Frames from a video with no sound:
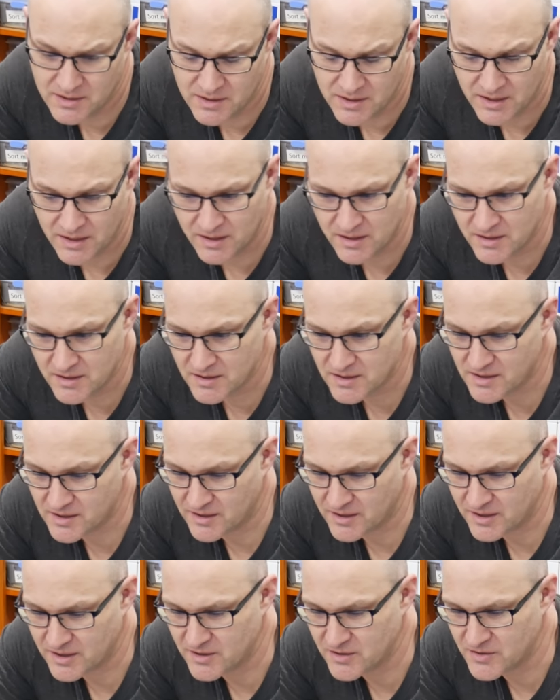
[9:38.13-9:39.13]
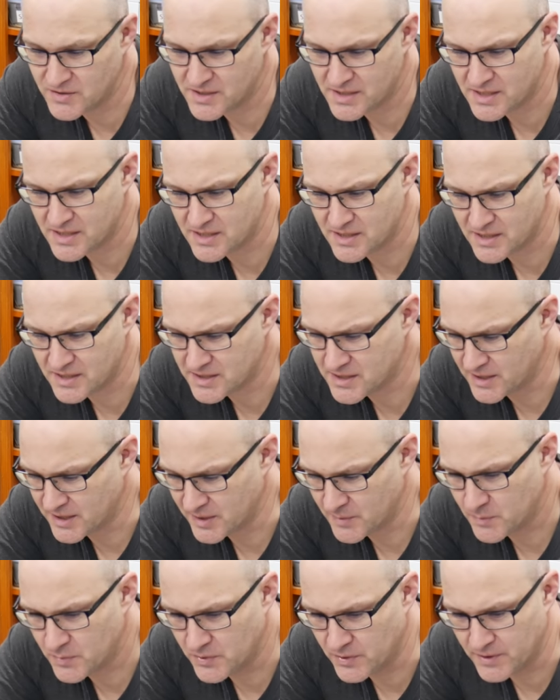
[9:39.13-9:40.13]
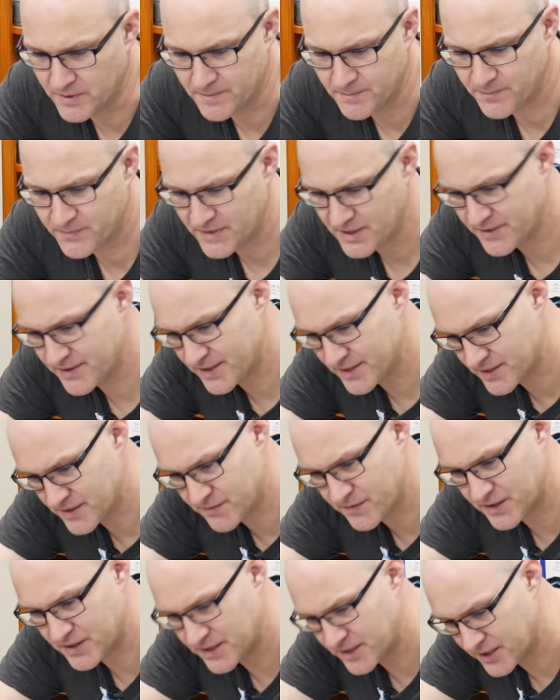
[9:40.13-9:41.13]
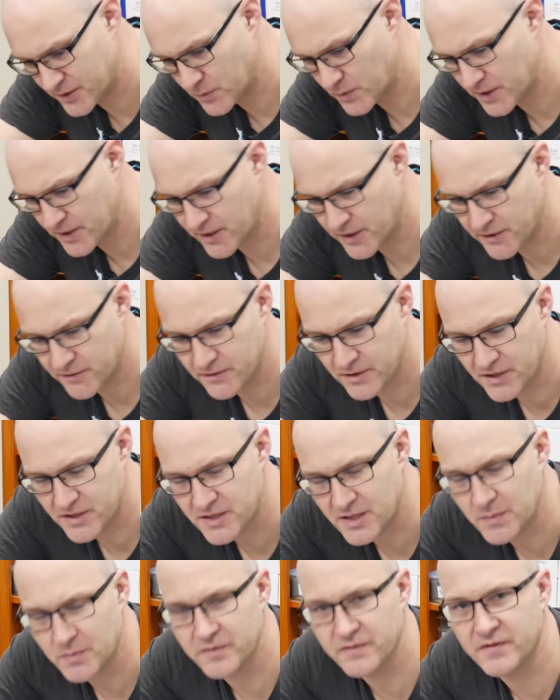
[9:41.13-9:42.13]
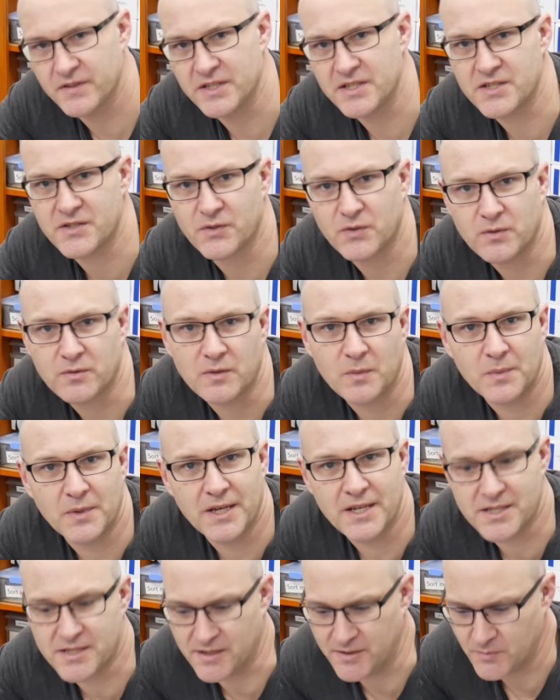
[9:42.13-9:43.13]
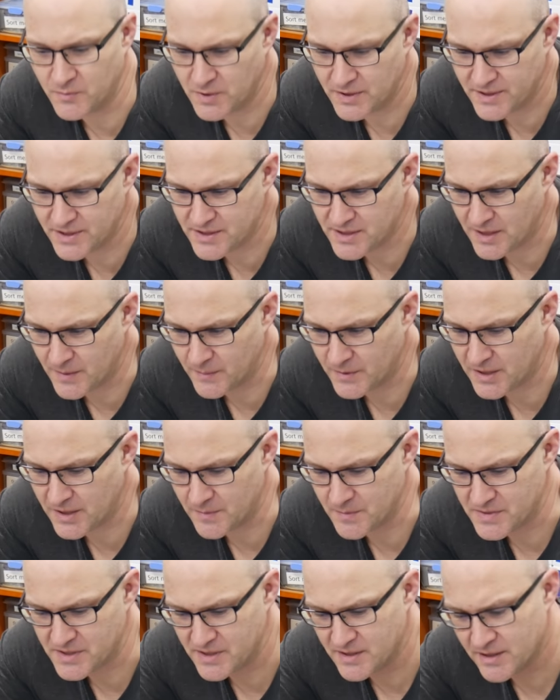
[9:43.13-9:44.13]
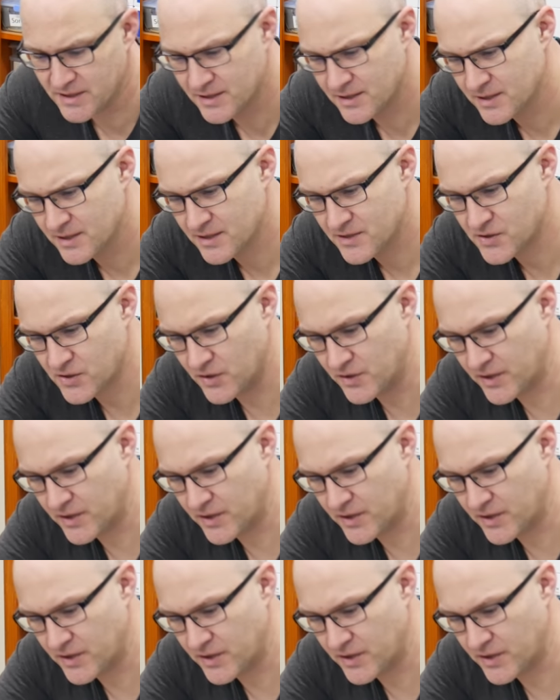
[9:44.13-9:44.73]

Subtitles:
and I can use this as a starting point and then just fit the other one over the top of this or replace it when the time comes. So